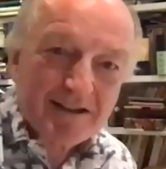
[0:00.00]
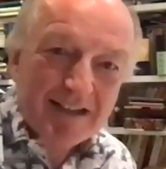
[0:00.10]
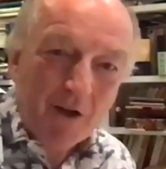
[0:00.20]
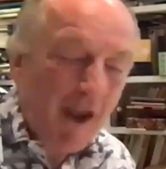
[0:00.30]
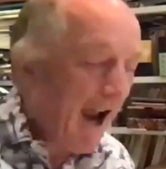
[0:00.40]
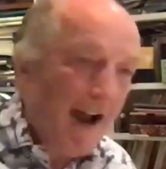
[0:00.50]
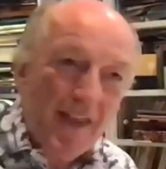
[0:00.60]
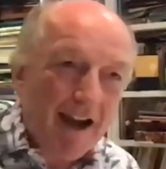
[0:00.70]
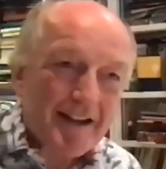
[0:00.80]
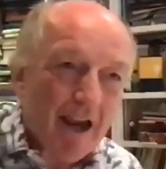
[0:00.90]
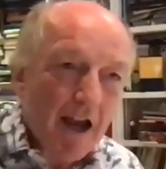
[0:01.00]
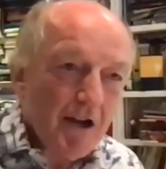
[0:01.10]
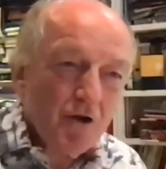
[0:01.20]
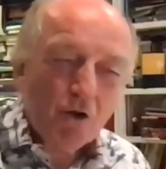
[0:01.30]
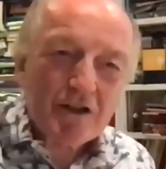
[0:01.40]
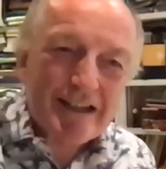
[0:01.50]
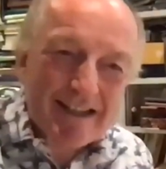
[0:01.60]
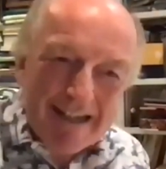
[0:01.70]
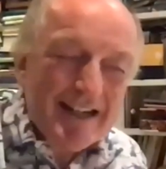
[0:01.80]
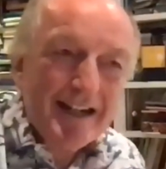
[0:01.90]
down there, and that is, you can
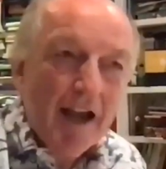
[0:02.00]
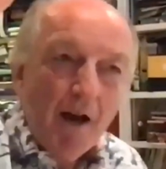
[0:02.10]
see